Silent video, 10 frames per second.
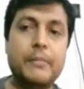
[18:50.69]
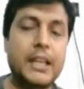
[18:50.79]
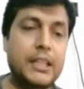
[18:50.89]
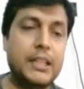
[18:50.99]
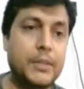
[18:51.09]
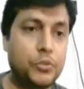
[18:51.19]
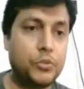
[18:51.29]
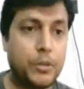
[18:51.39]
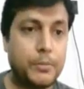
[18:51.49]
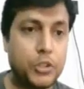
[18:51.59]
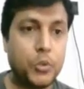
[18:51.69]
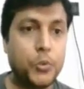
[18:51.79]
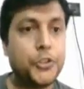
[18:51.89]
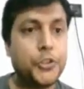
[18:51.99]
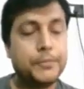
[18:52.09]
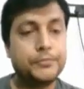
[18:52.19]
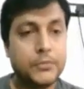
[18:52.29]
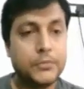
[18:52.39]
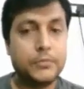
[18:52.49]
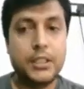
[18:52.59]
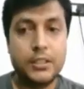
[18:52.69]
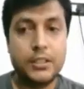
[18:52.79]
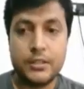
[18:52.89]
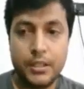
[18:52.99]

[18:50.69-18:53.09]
just keep in mind about Robert Koch.